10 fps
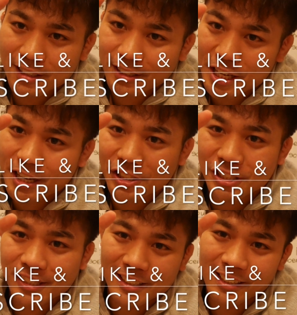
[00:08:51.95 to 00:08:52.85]

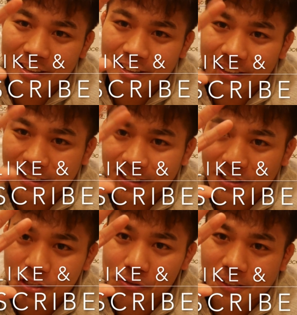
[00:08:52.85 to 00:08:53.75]
Cześć.
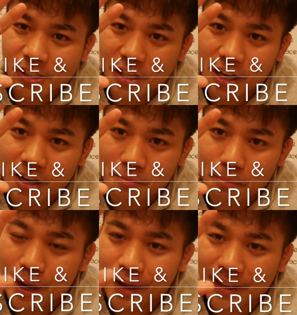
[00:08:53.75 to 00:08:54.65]
Do zobaczenia.
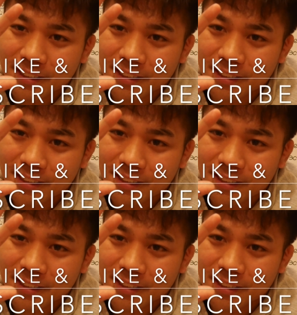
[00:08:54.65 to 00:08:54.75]
Bye.